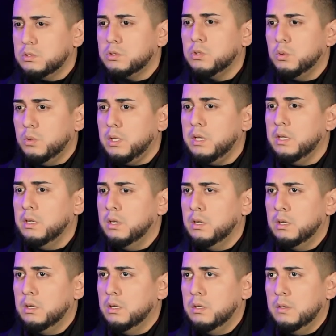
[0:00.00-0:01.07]
truly
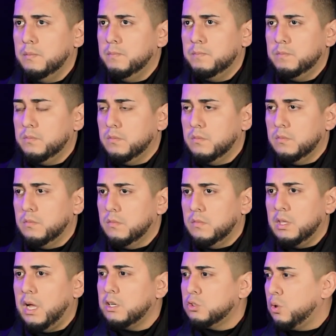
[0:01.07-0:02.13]

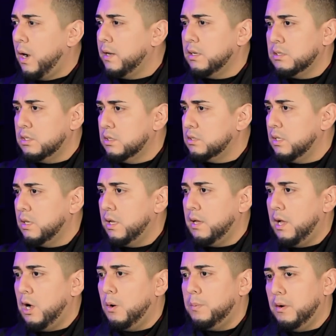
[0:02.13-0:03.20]
not trying to just
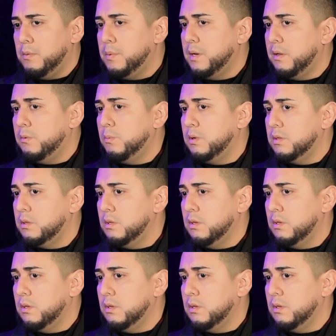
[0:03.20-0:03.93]
help everybody with